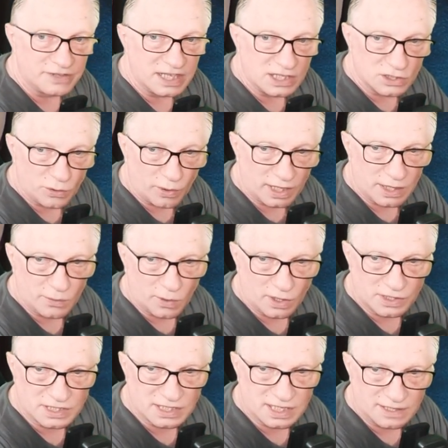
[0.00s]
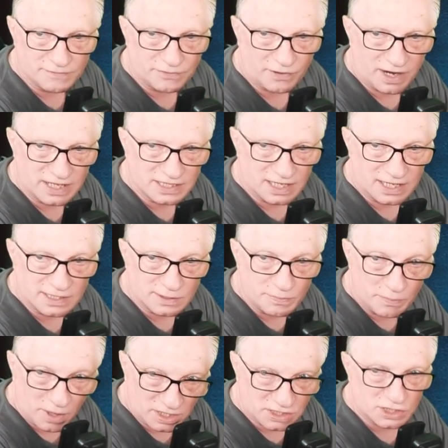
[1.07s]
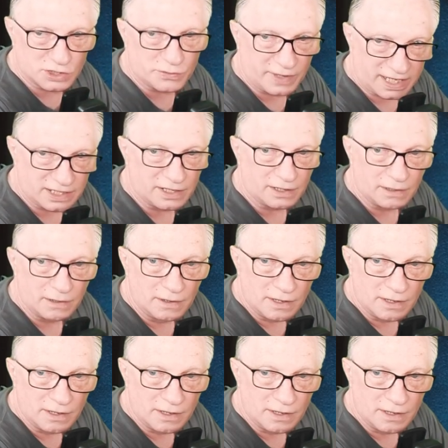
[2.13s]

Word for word: the twenty word seed phrase is much stricter.